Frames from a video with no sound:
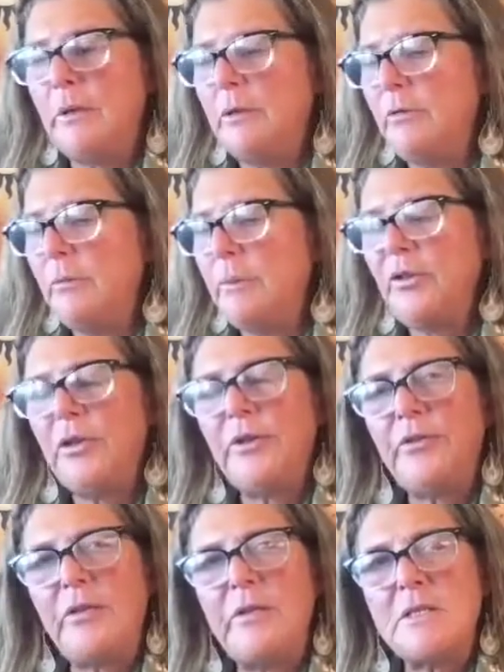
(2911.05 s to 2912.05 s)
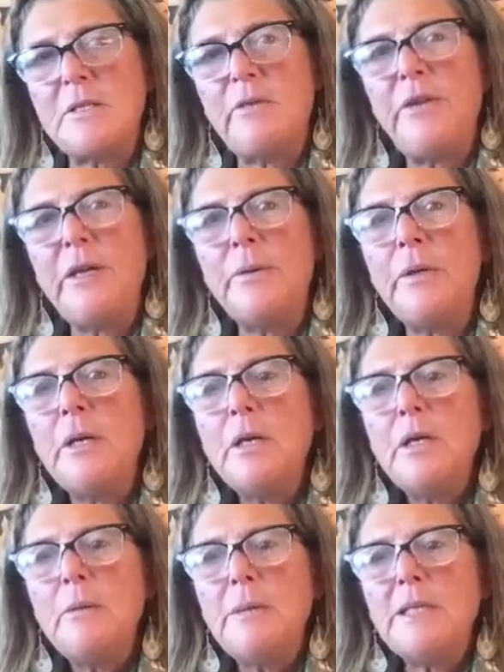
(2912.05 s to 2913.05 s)
specialist in this field,
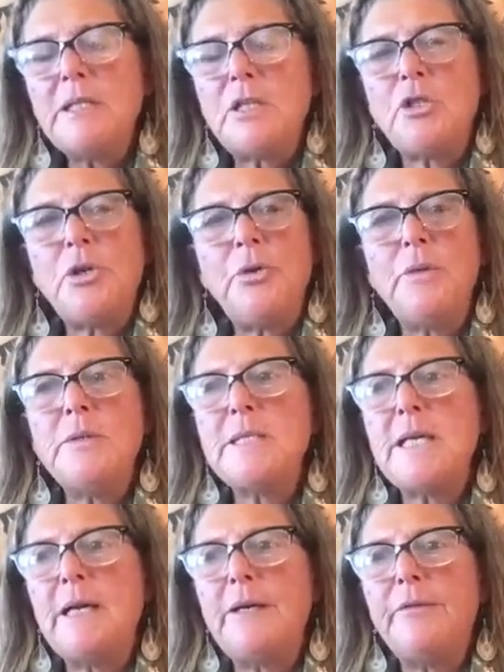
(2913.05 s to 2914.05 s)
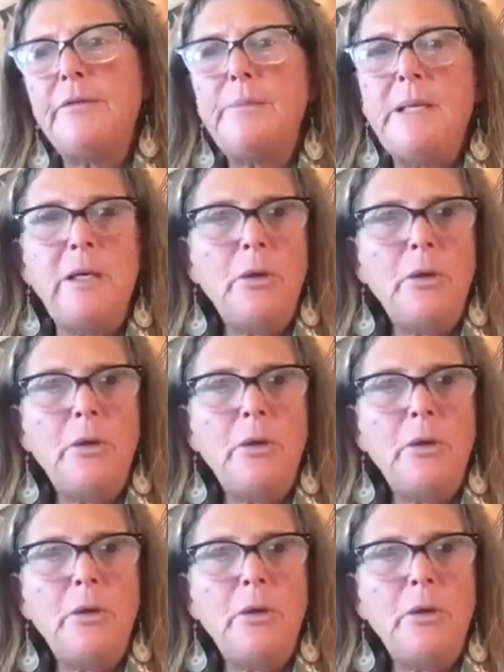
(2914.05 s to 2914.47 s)
because it turns out me,